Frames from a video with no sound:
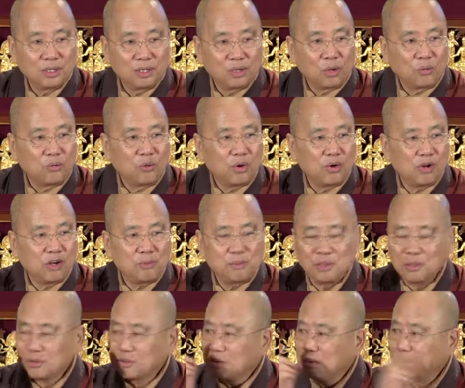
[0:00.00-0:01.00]
You worry
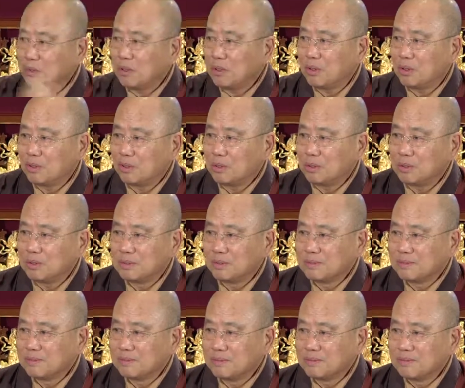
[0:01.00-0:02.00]
about tomorrow.
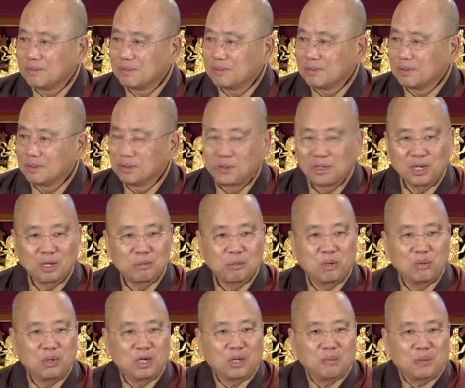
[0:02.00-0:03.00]
You think
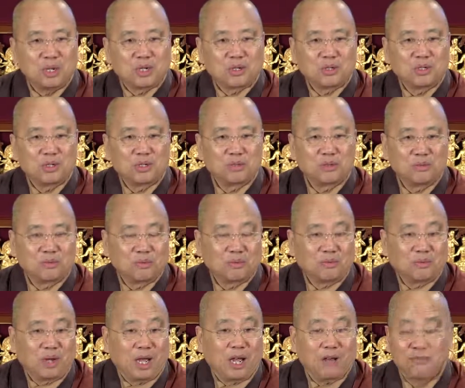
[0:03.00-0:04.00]
about what am I going to
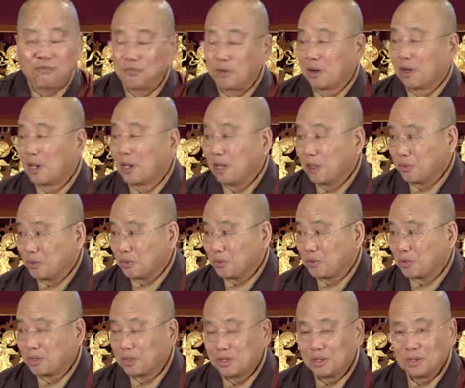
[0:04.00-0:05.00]
have for
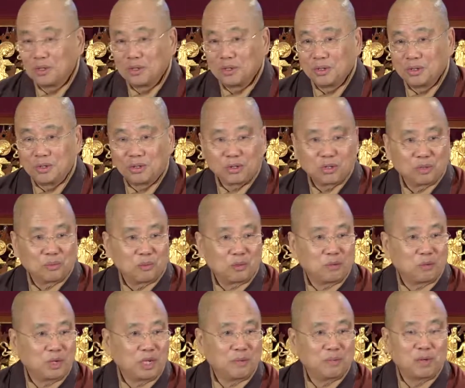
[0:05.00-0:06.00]
lunch? You're going to go,
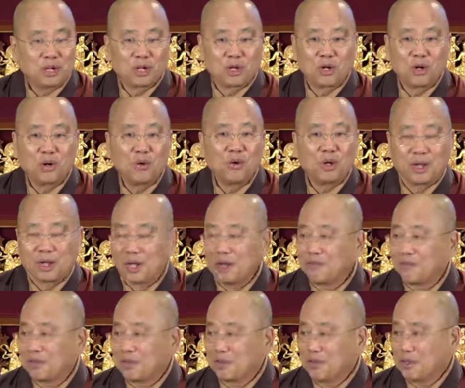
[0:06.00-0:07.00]
where am I going
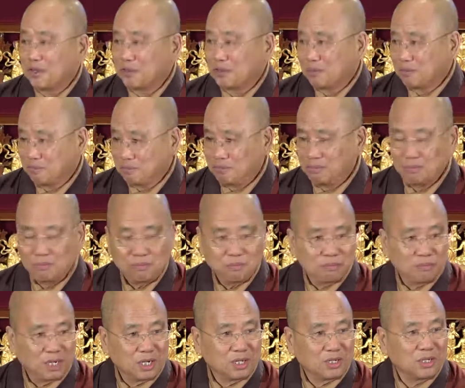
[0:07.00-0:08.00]
after this
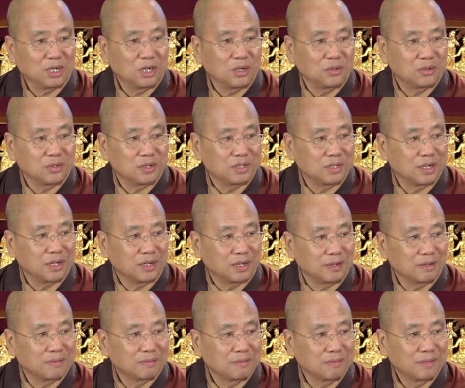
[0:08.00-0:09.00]
meditation
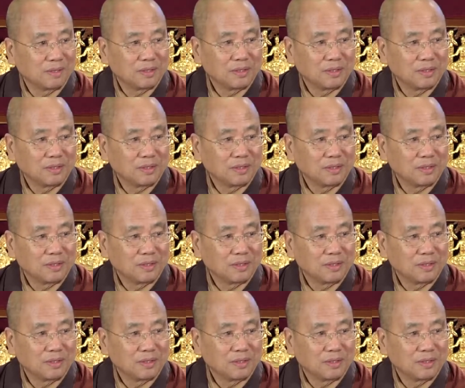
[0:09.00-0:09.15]
sitting?